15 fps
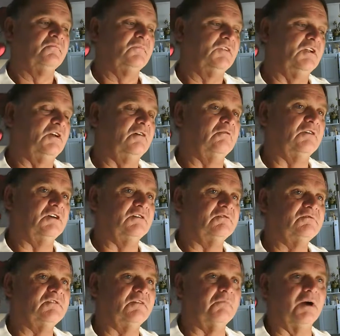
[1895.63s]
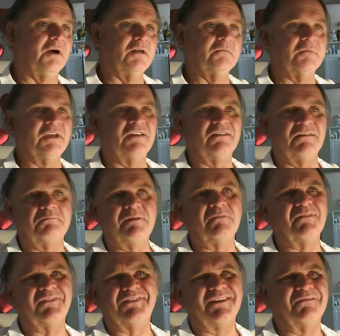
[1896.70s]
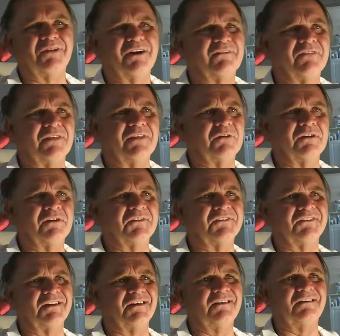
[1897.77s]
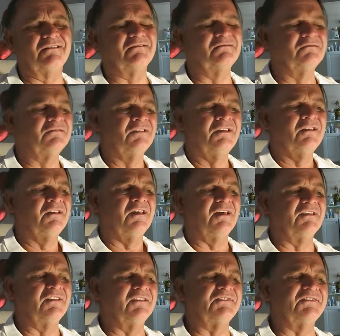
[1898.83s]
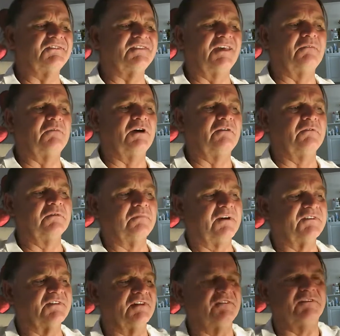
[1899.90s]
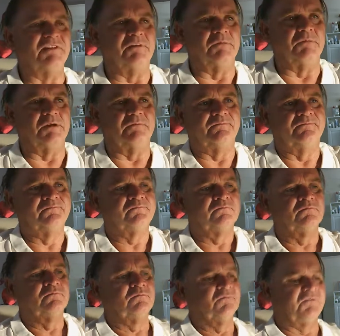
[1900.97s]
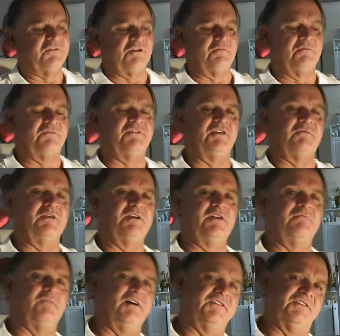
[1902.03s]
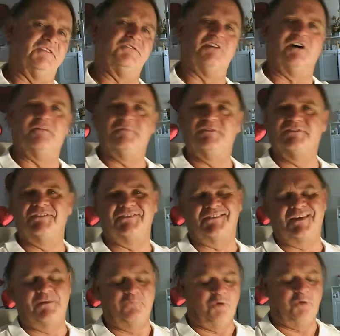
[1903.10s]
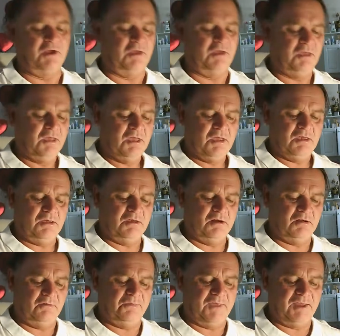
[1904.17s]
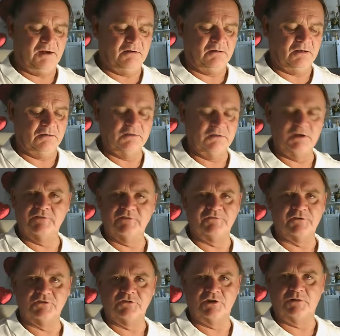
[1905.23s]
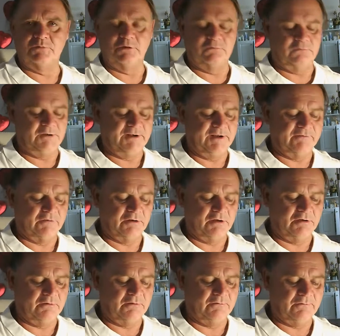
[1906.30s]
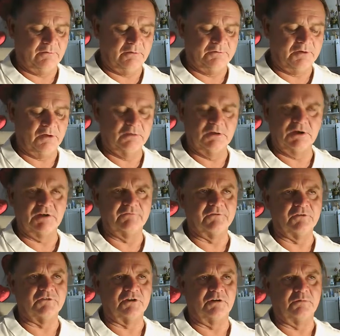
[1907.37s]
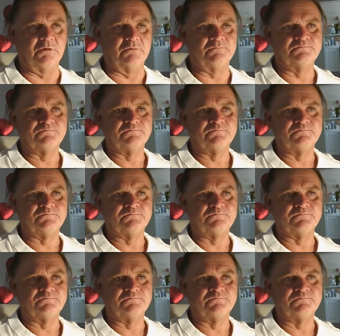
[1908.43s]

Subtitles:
Oh, well, don't bother me. And then people say whatever they want to say. And that's the same way with my son, Timmy. Timmy and my son Tommy's the same way. They don't go looking for trouble. We never go looking for trouble,